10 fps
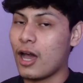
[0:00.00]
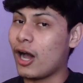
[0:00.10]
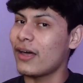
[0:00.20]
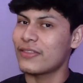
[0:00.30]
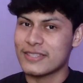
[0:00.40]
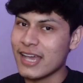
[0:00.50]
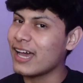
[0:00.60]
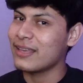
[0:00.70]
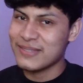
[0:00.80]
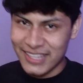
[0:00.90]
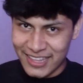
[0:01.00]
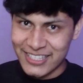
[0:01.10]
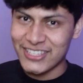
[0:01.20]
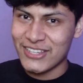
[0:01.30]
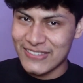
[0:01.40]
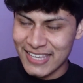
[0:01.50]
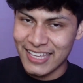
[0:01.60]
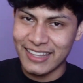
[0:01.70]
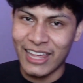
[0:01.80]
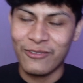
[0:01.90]
All the times that the teacher
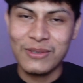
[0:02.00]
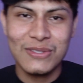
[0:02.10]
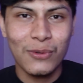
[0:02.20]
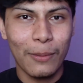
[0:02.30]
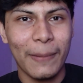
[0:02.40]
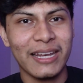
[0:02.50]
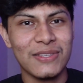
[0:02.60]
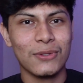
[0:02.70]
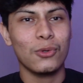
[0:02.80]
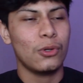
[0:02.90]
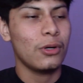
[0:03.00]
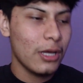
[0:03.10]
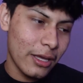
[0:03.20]
said I was doing bad at school,